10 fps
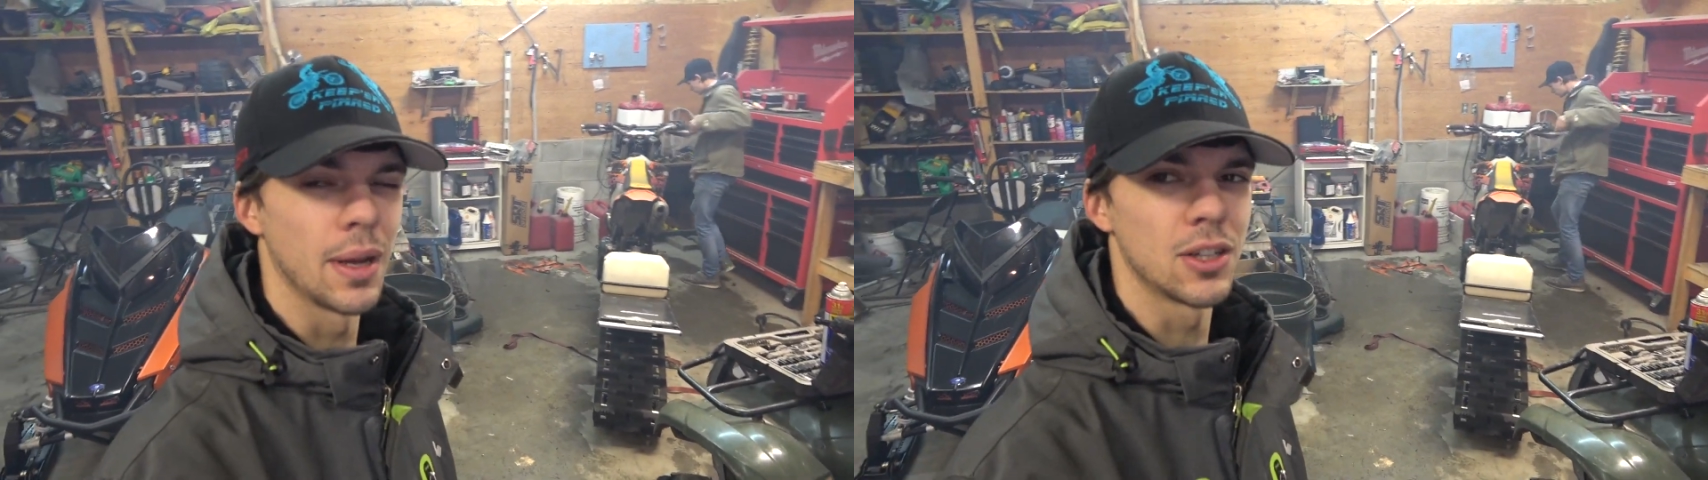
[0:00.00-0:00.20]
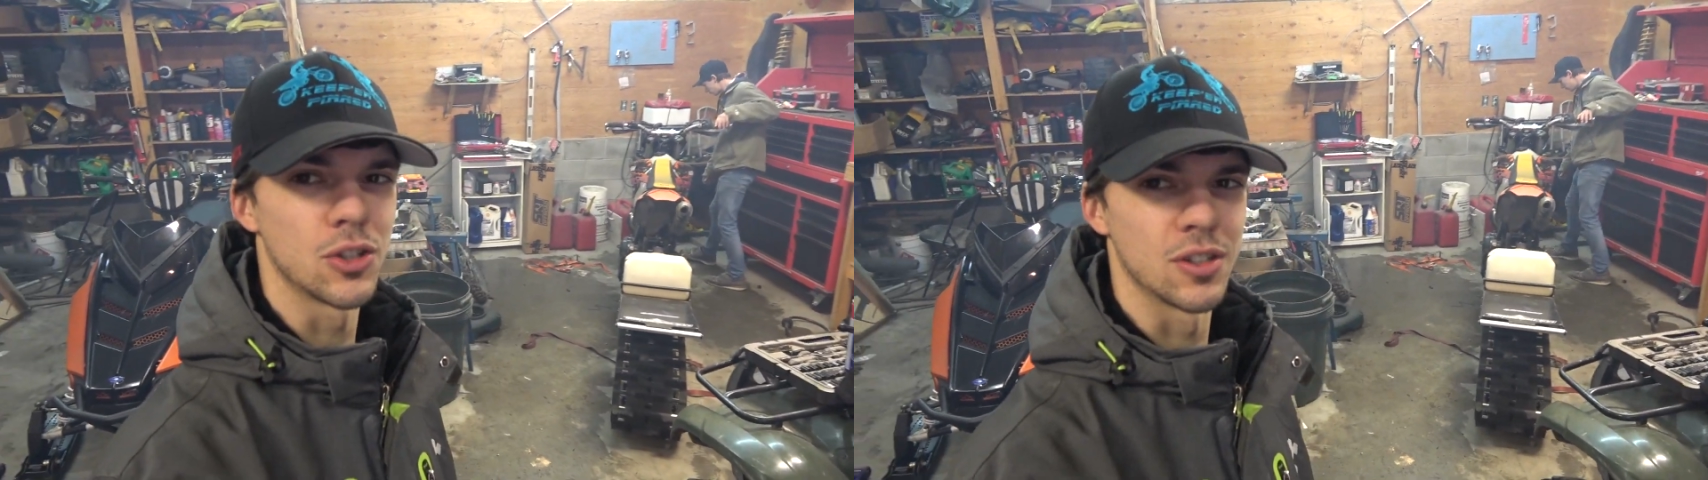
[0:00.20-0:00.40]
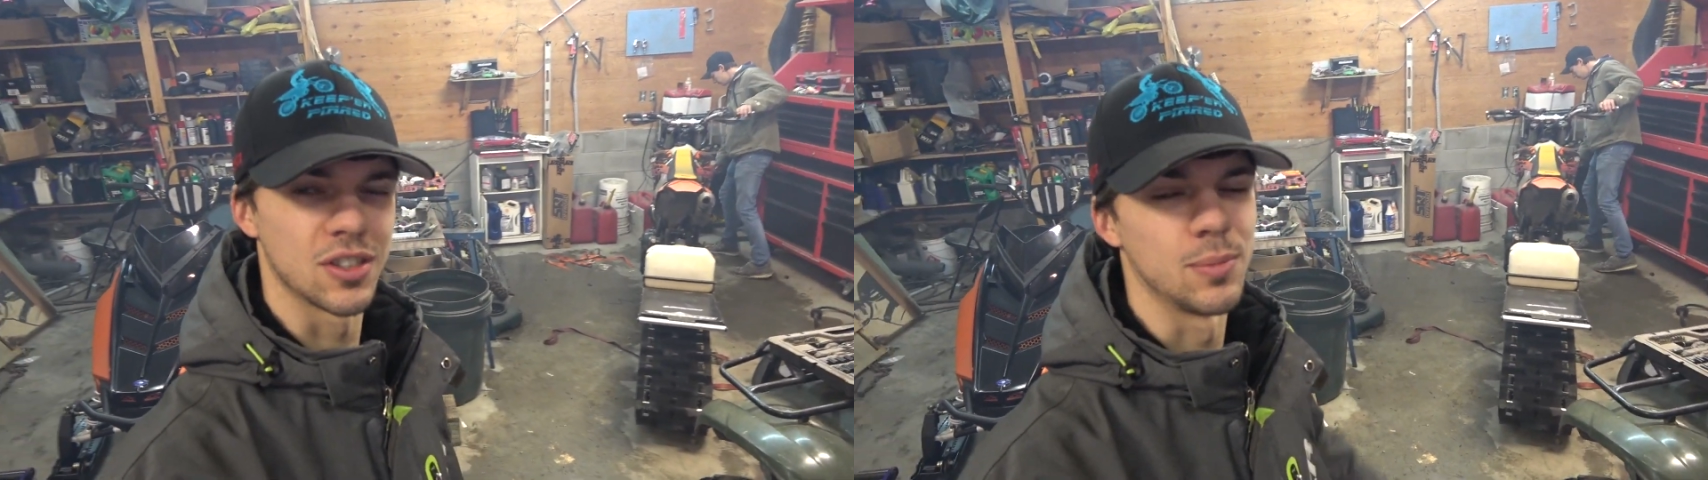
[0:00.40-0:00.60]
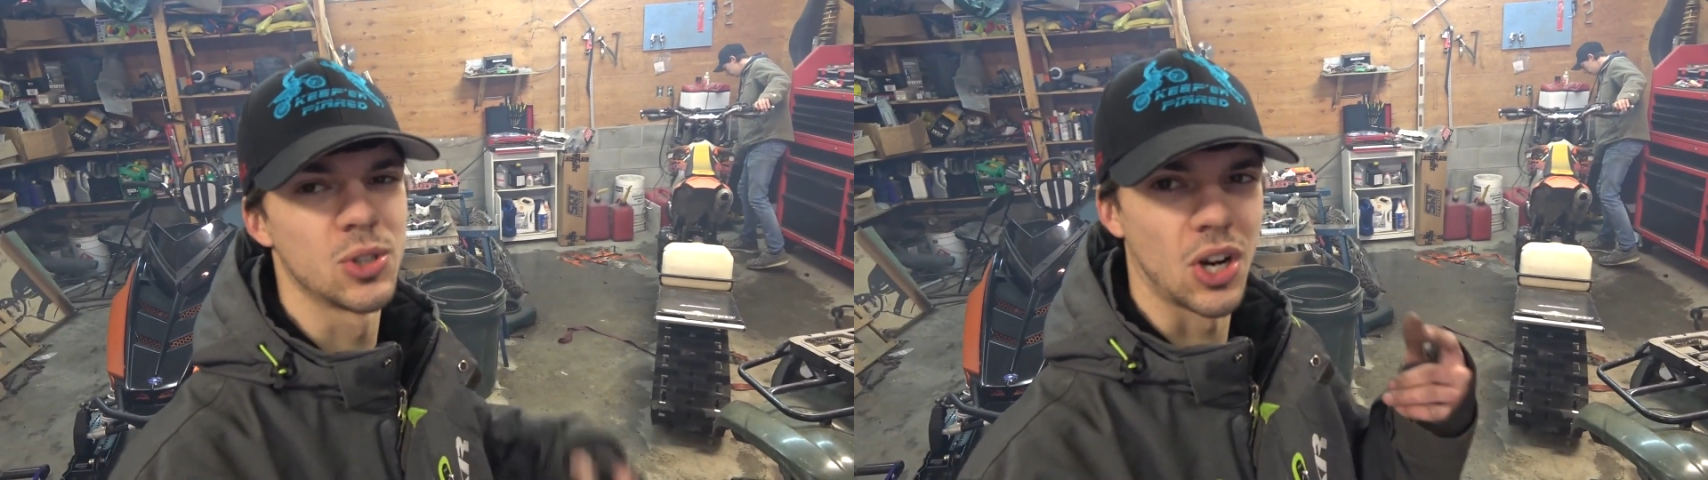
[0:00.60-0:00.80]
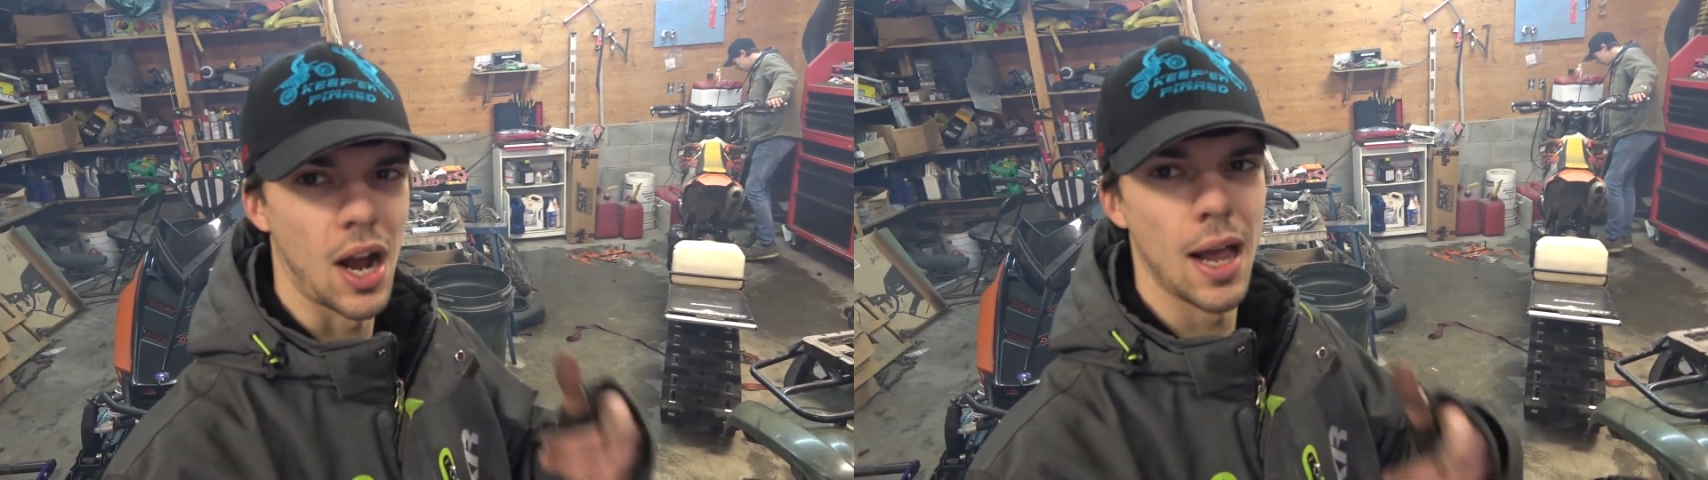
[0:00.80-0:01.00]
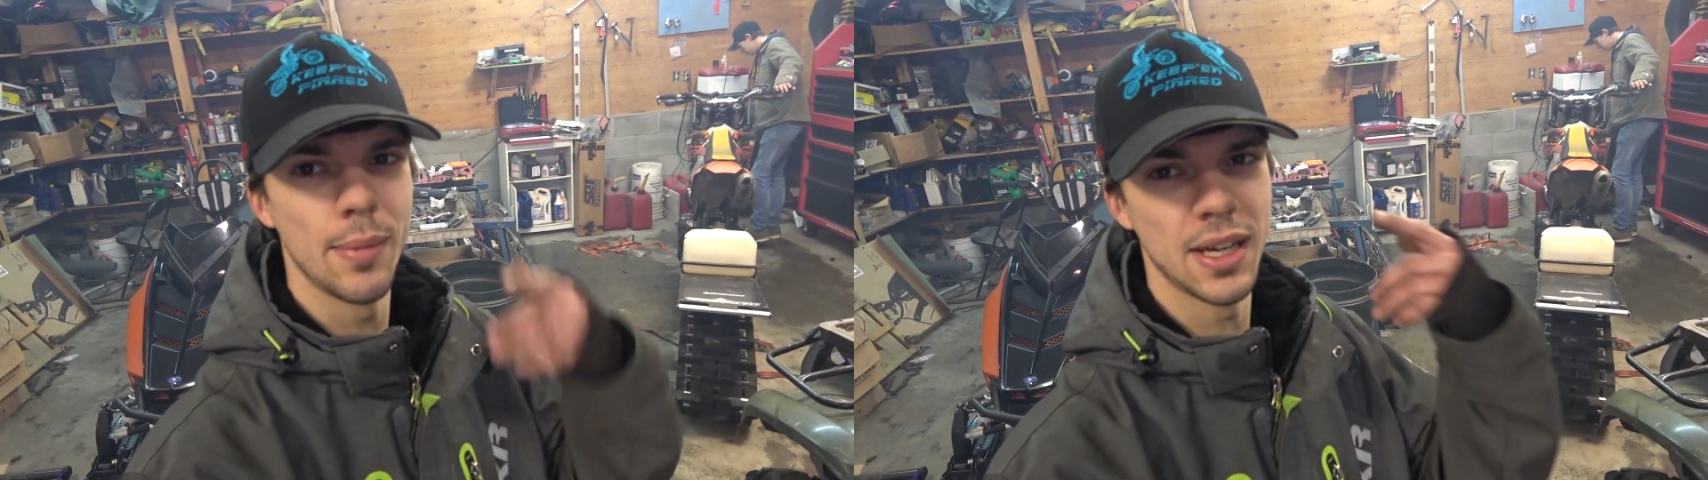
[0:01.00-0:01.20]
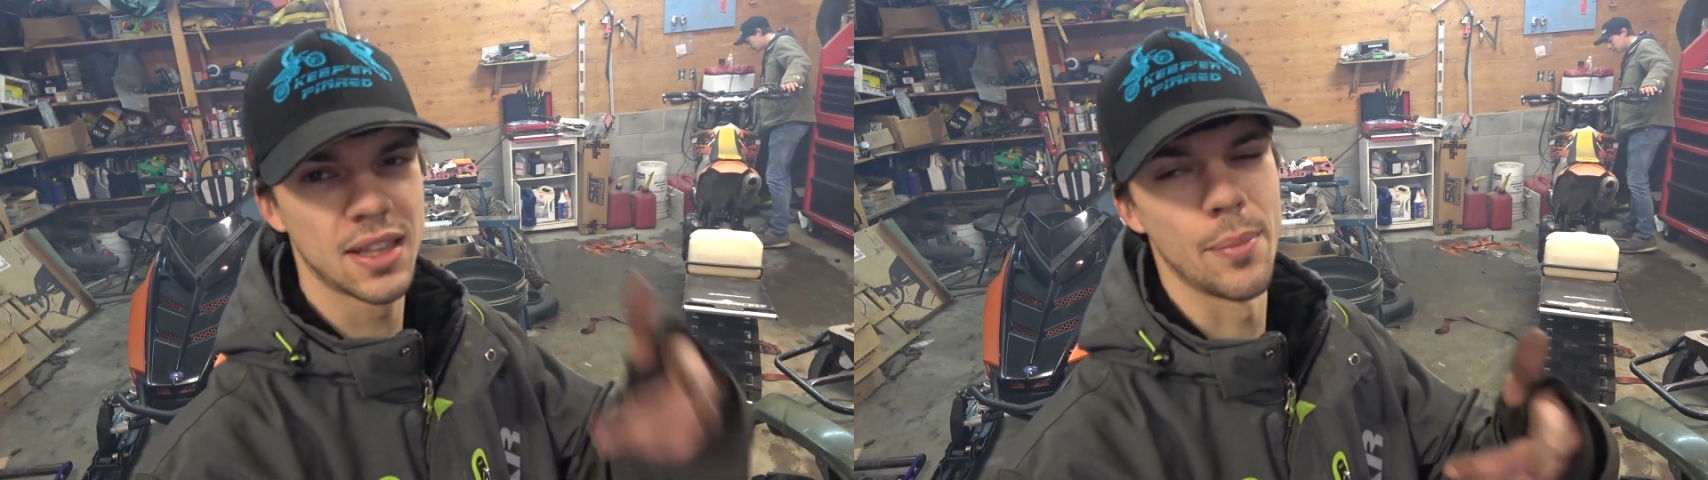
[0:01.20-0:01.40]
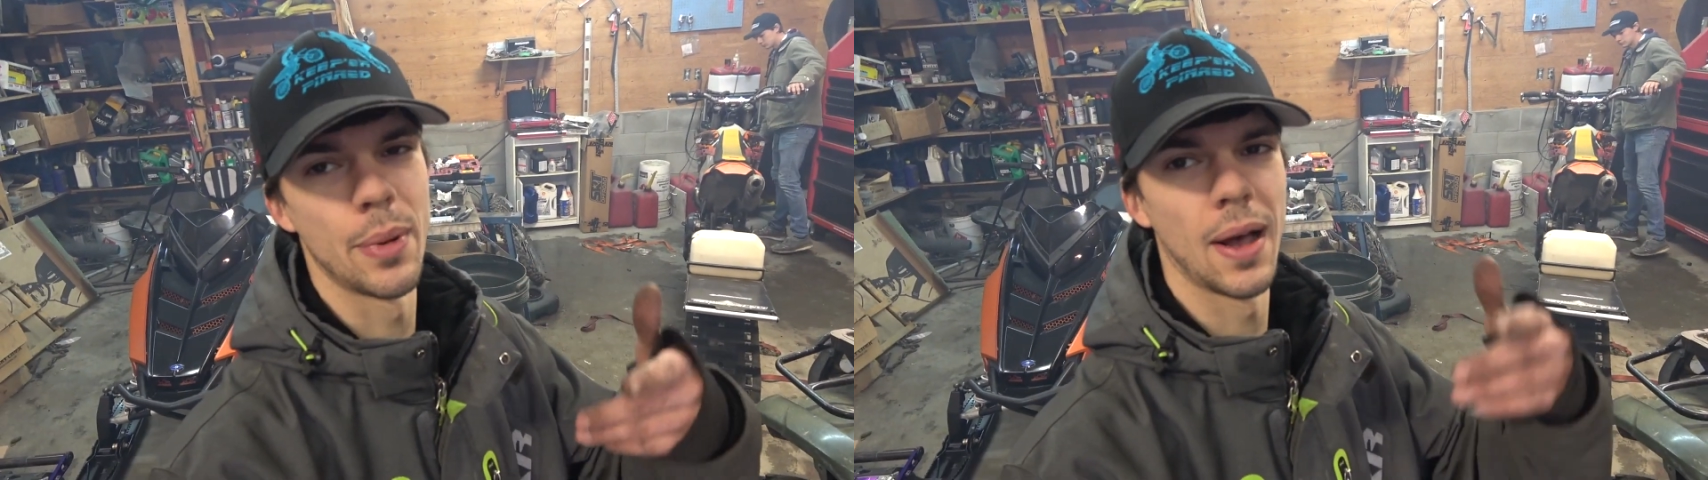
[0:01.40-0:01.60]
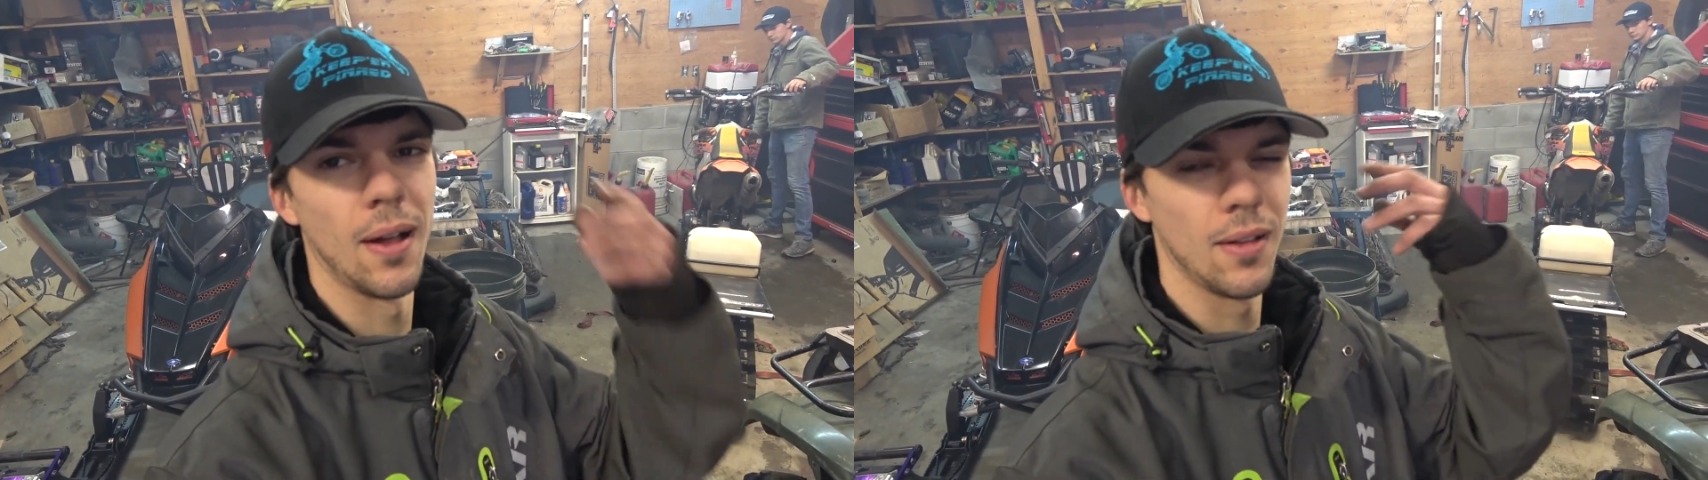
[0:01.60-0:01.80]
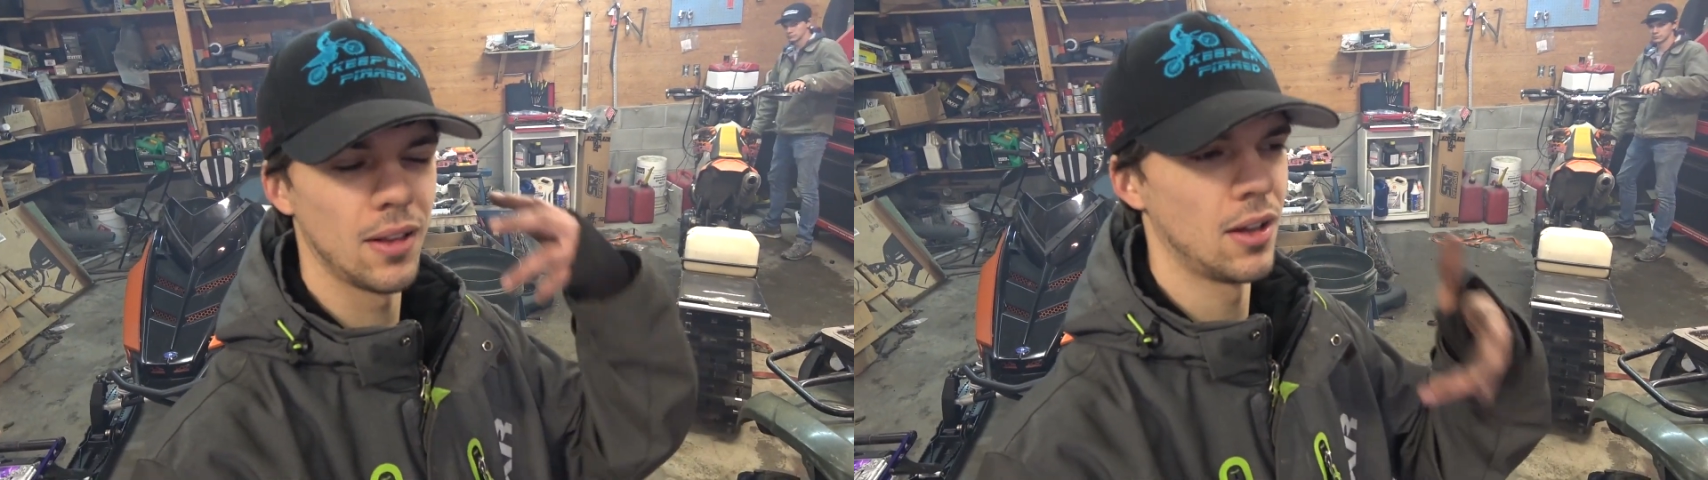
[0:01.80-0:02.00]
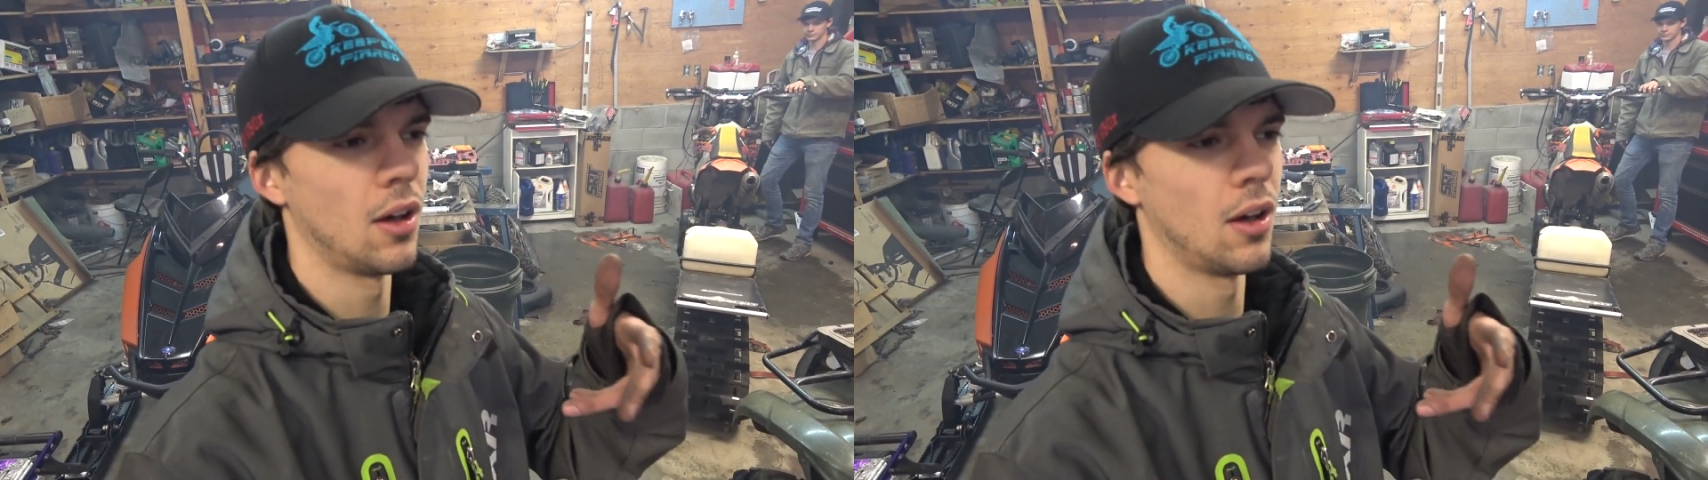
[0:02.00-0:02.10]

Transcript: Make sure to subscribe, hit the bell,